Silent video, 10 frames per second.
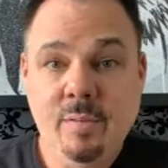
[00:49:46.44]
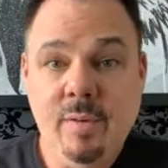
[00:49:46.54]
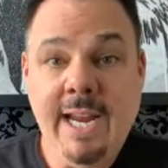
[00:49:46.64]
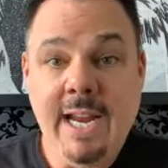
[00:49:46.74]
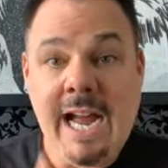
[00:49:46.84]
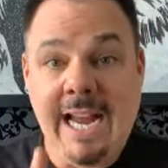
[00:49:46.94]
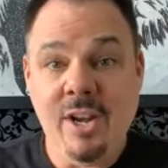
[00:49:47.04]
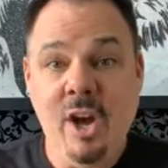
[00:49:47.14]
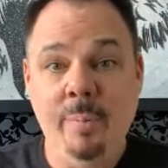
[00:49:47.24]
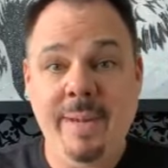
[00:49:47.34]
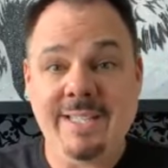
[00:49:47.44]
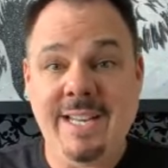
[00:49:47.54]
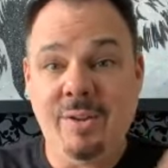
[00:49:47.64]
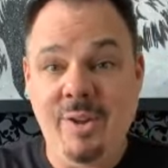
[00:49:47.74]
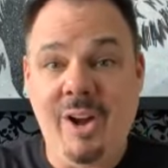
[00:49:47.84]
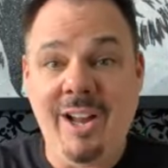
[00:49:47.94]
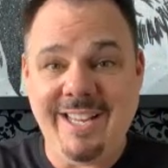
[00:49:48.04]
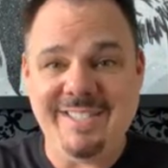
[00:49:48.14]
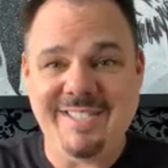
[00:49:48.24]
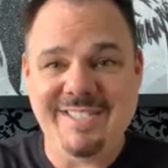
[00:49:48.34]
right? I know because I know the
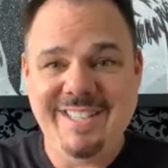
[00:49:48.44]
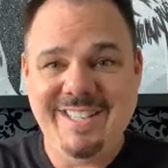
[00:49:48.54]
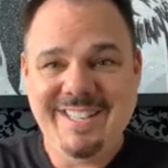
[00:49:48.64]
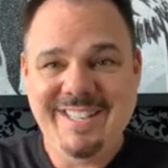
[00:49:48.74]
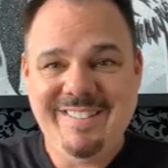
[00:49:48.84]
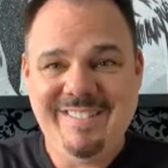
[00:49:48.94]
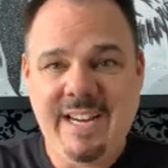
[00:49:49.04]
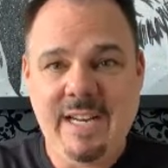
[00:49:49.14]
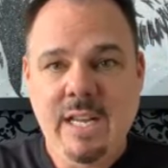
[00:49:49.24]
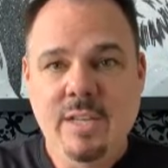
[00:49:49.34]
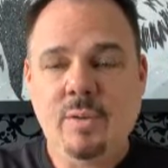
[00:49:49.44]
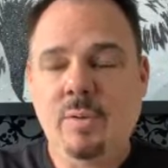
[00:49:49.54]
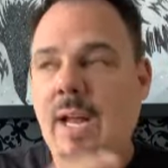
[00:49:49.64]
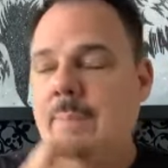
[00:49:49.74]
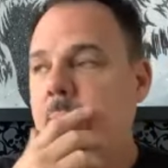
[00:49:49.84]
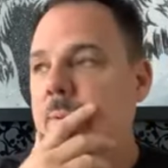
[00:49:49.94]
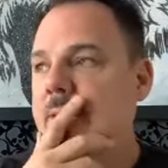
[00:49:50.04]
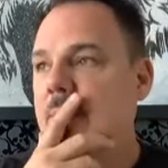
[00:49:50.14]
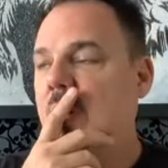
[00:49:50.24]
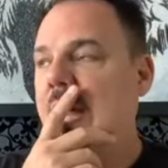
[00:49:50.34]
audience, right? So a lot of people are
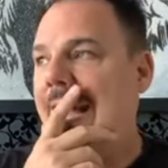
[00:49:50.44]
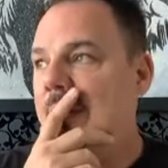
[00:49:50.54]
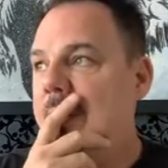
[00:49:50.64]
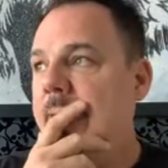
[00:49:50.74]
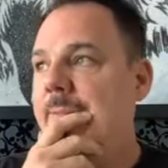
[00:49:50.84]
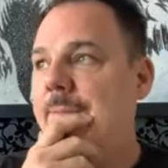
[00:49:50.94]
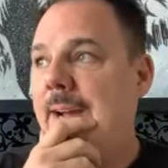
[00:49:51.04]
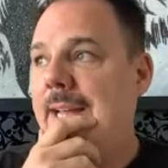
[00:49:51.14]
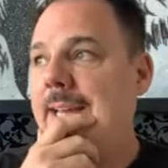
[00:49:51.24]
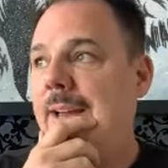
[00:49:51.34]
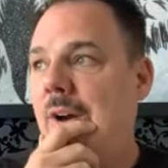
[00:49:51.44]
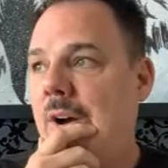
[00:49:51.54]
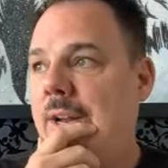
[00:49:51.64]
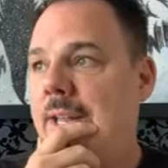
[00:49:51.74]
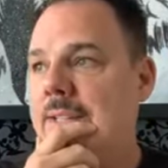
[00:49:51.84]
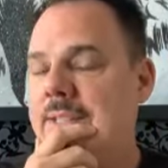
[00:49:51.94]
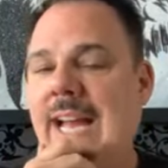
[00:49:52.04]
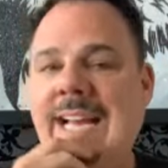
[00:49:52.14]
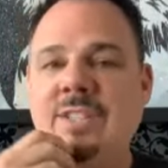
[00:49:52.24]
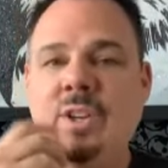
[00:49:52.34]
saying, well, how would I find that audience?
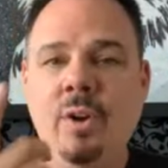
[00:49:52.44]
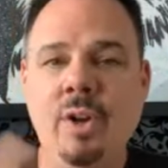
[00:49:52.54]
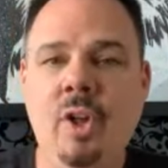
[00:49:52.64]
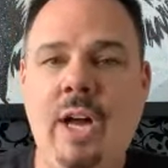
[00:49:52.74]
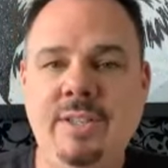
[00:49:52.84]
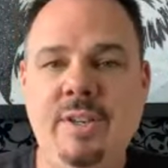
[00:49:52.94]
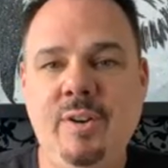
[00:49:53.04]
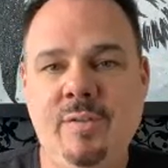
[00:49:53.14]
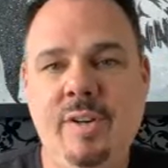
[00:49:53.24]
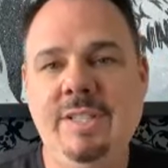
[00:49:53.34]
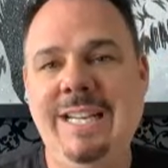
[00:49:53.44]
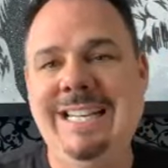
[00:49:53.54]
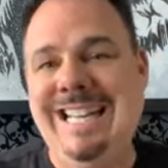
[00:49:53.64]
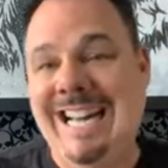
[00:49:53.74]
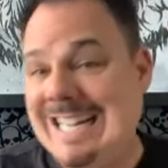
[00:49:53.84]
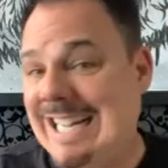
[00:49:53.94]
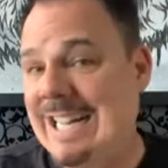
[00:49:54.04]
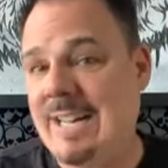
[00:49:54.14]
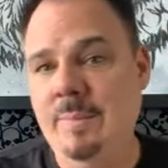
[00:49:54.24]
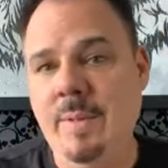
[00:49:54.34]
Guys, go to Gloss University dot
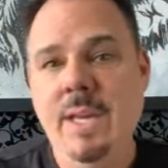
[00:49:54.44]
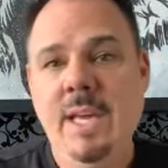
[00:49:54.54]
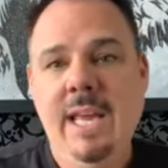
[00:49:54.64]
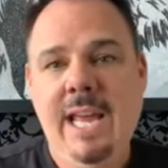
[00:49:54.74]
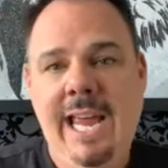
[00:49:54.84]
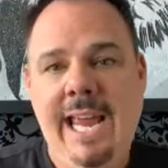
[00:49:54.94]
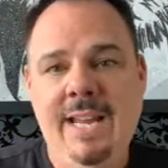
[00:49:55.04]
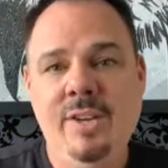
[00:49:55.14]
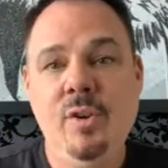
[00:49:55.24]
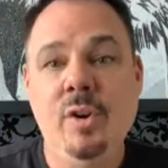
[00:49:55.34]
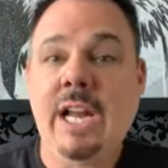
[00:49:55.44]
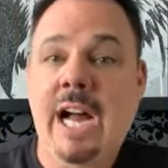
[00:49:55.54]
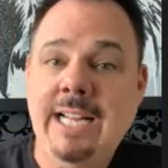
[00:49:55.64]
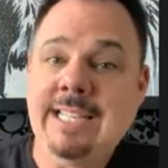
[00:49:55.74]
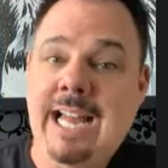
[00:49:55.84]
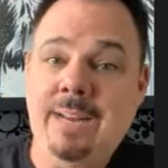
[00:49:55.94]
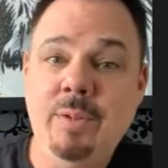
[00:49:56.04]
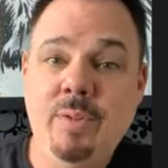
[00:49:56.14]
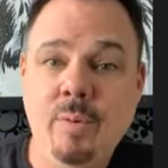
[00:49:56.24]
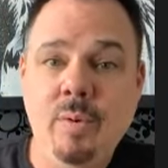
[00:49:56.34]
com and you'll contact
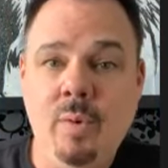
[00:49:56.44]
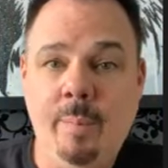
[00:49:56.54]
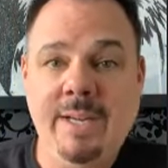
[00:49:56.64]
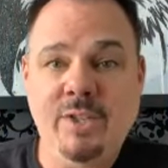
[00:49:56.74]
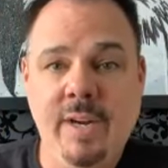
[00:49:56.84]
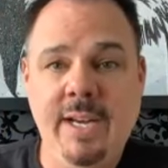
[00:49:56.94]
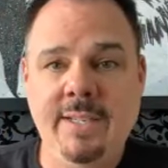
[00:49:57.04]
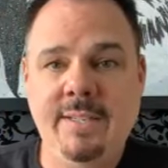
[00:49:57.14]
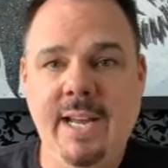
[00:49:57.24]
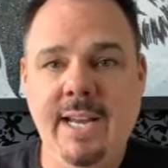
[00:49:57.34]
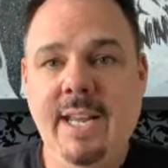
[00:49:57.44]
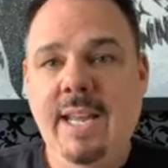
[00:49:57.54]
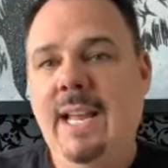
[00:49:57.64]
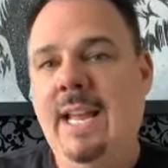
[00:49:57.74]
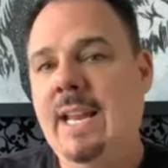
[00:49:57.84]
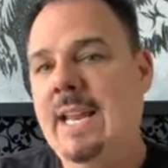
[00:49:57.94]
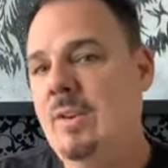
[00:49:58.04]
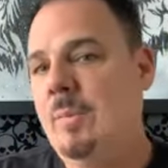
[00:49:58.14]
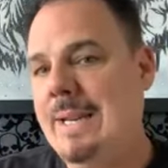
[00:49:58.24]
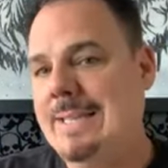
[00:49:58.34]
me through my training site, and
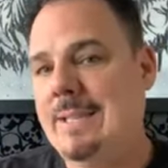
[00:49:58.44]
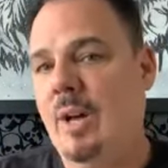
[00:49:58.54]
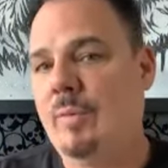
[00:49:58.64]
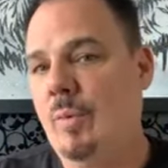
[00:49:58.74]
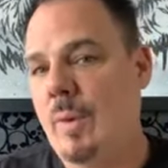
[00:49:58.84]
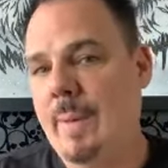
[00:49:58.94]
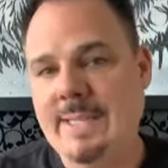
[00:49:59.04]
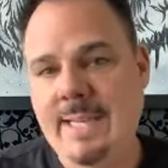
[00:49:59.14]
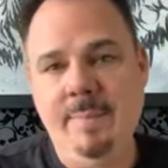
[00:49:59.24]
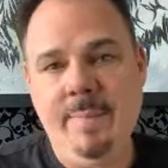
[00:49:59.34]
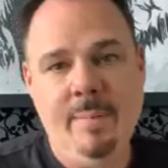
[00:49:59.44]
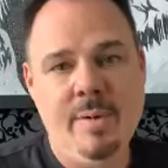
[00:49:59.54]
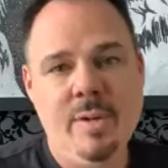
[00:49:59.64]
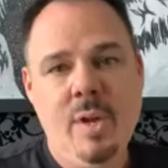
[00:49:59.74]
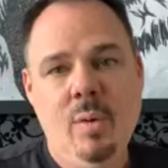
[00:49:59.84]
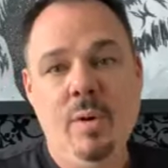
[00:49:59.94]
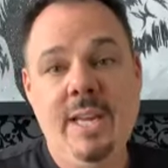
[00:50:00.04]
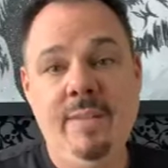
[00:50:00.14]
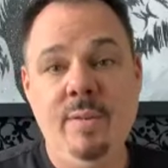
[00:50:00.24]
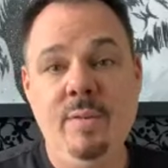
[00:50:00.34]
either myself or one of my team members will
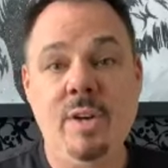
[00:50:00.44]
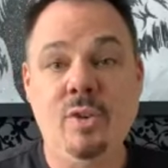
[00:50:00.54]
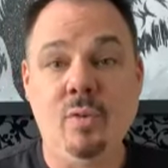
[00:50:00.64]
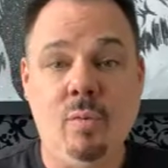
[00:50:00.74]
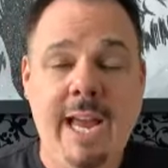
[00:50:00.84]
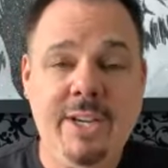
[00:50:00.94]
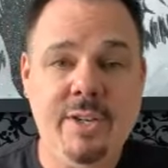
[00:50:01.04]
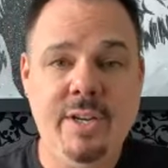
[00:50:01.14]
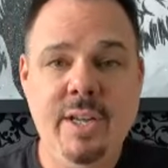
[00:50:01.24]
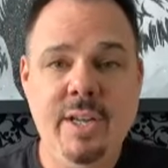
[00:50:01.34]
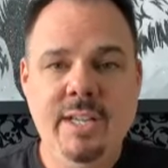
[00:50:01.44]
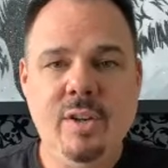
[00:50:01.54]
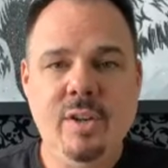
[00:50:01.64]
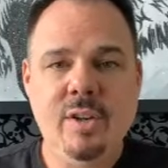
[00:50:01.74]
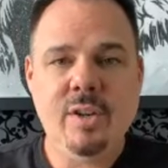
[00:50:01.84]
give you a direction to